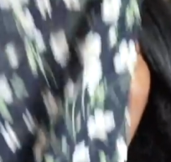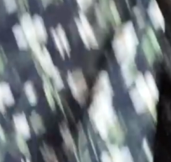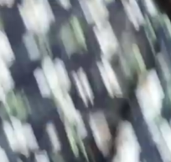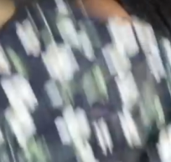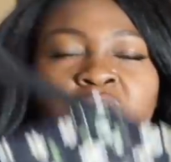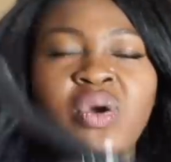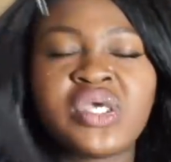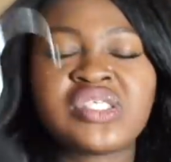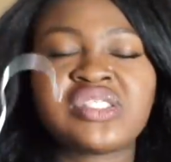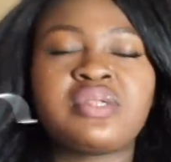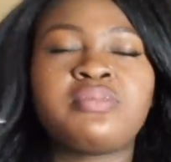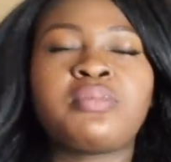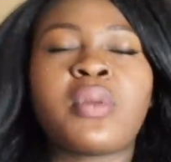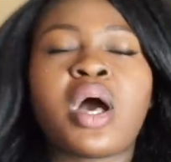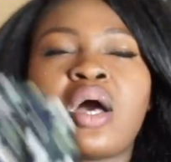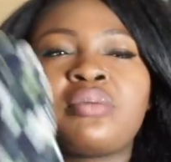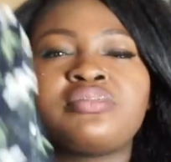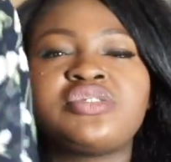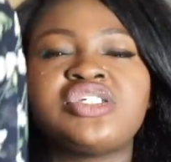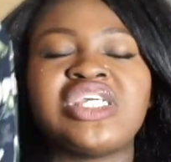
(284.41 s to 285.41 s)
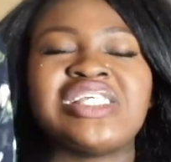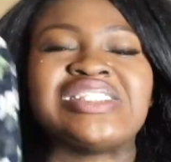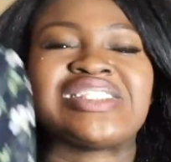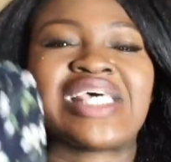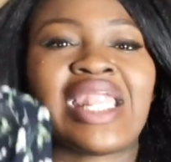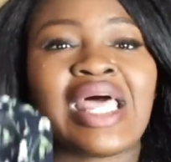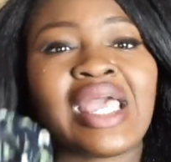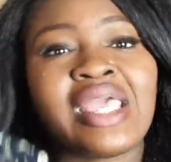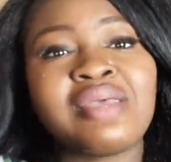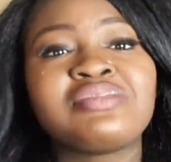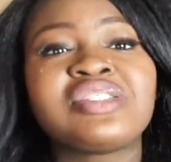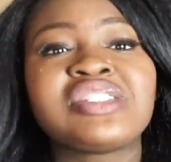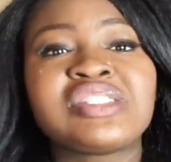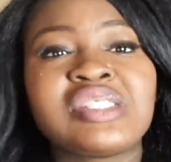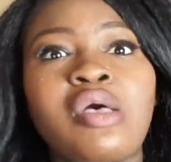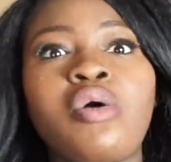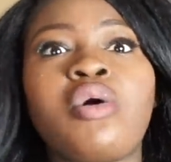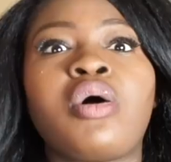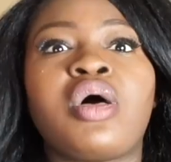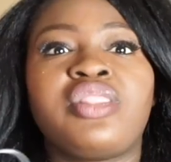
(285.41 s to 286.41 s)
high-waisted mom jeans and i am
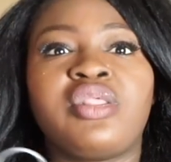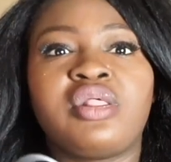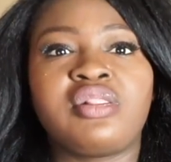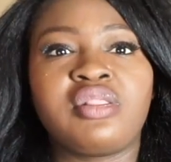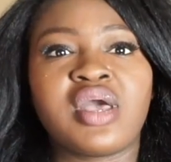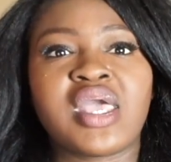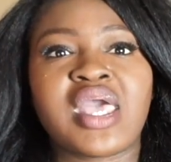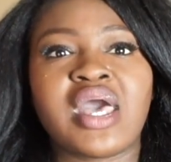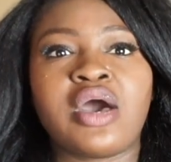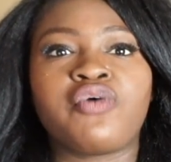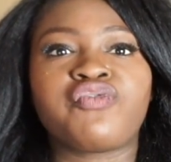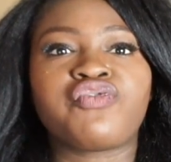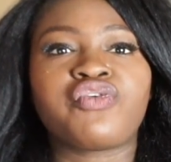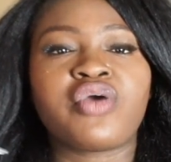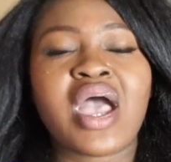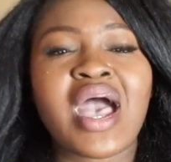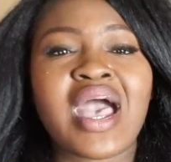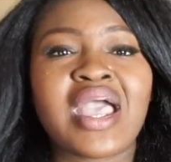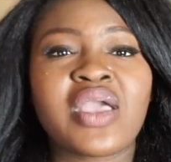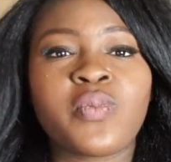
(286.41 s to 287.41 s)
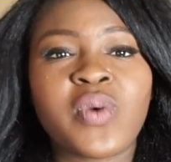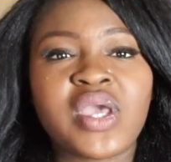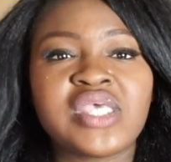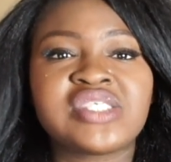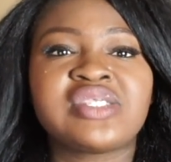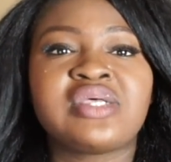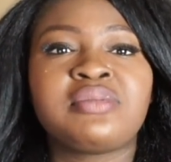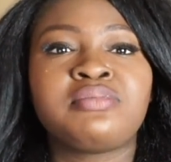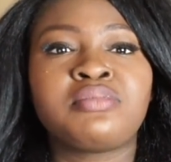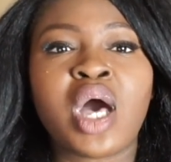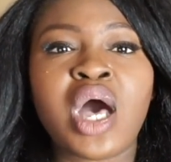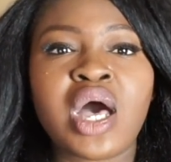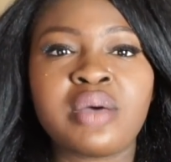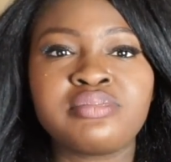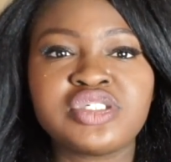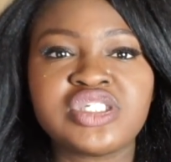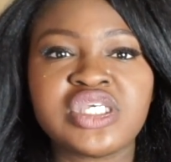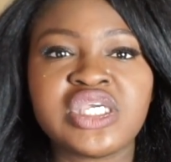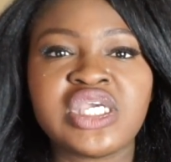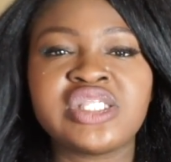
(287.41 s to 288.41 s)
still on the lookout for high-waisted
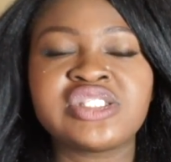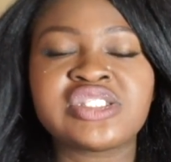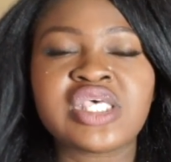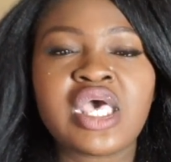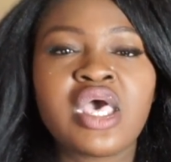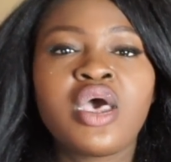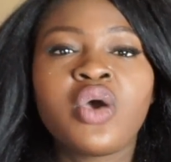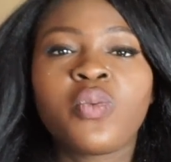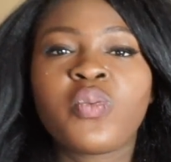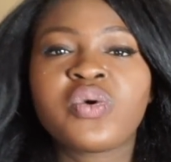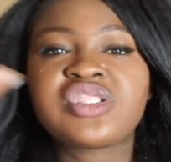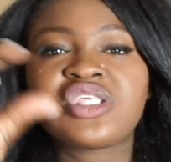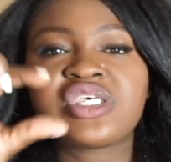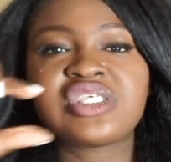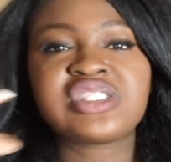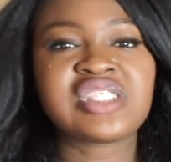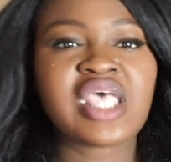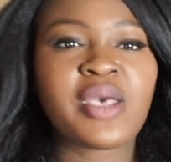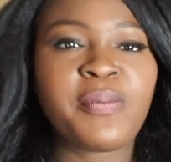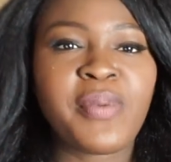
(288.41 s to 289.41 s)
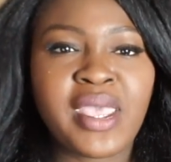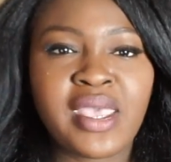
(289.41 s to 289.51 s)
mom jeans with the step